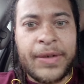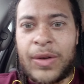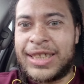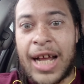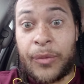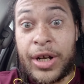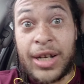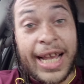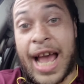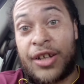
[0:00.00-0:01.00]
even though he's not real
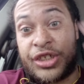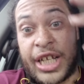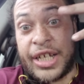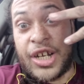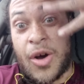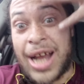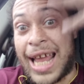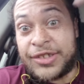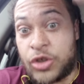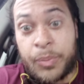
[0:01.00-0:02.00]
like how shit. You know, I
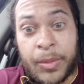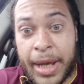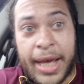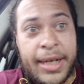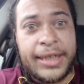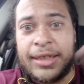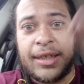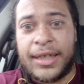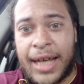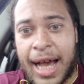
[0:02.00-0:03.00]
like Superman. He's a
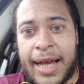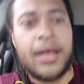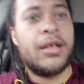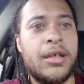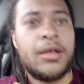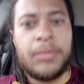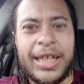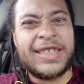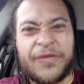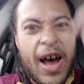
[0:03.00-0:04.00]
good guy. But
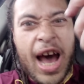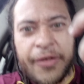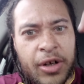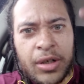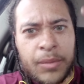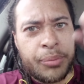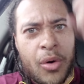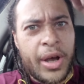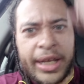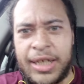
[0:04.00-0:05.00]
his father,
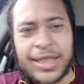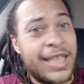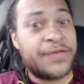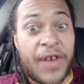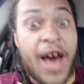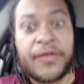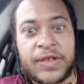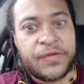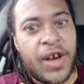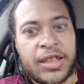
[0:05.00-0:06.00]
boy, his his
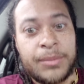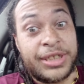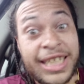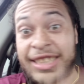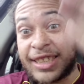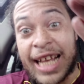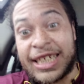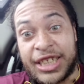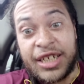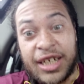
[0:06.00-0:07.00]
father's fucked up. Jesus is
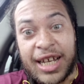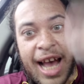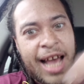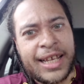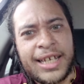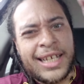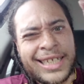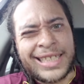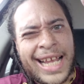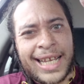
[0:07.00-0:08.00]
actually a good guy.
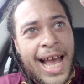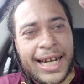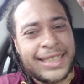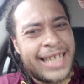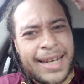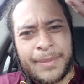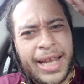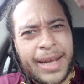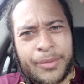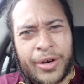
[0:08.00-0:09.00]
It's that God, it's that
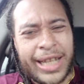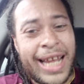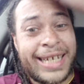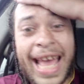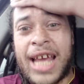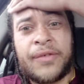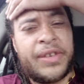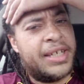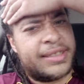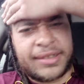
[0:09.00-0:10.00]
man, boy, that dad of
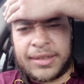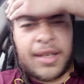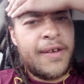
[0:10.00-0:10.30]
his is